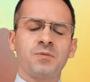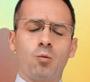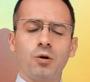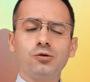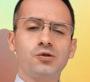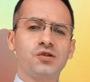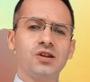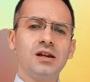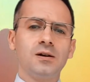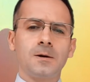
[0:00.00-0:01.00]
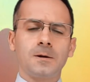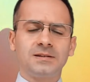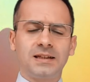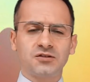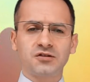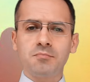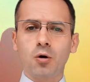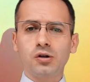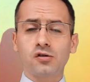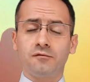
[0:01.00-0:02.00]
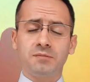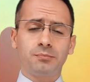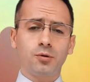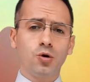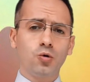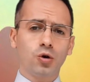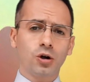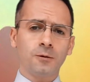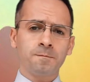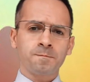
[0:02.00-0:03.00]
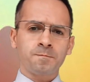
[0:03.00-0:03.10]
When you see testimonies of people who were